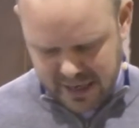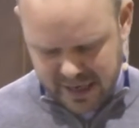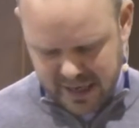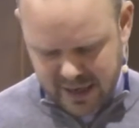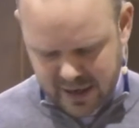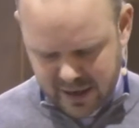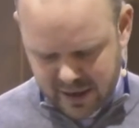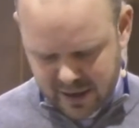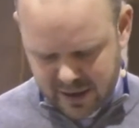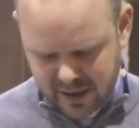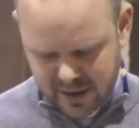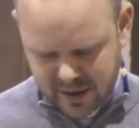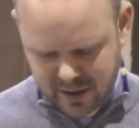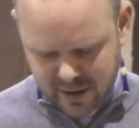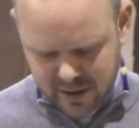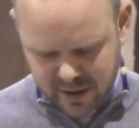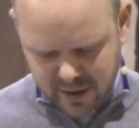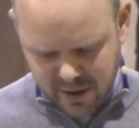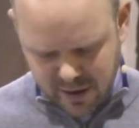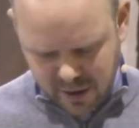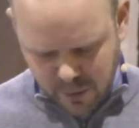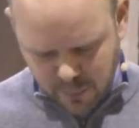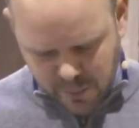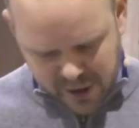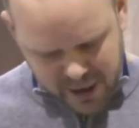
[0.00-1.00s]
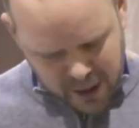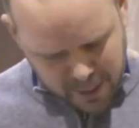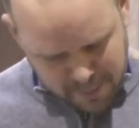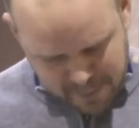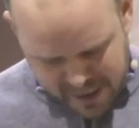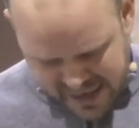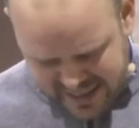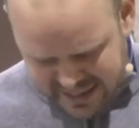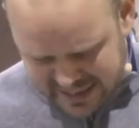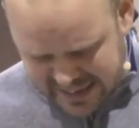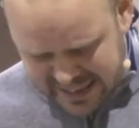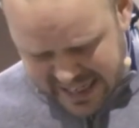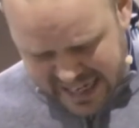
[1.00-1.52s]
me. When I
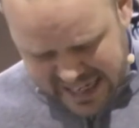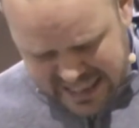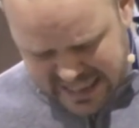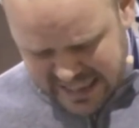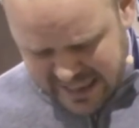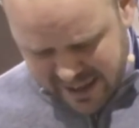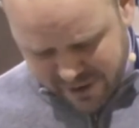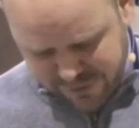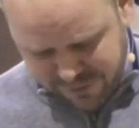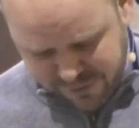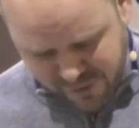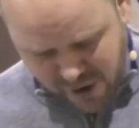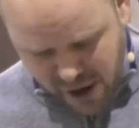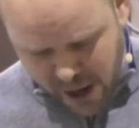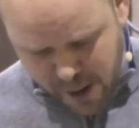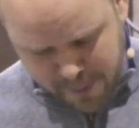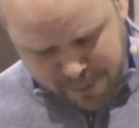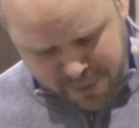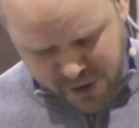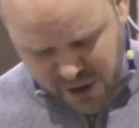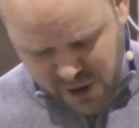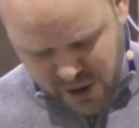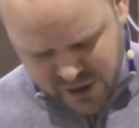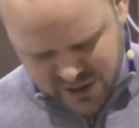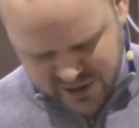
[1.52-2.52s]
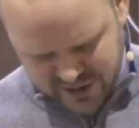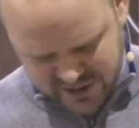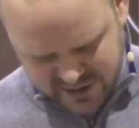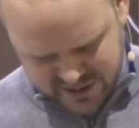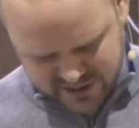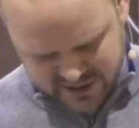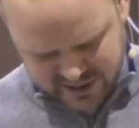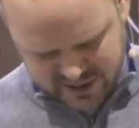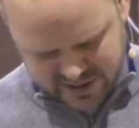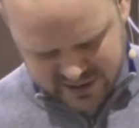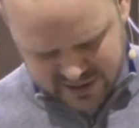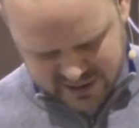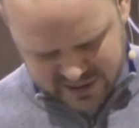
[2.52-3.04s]
meditated, a fire
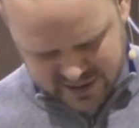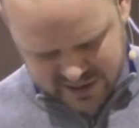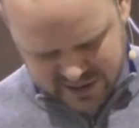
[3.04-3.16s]
burnt.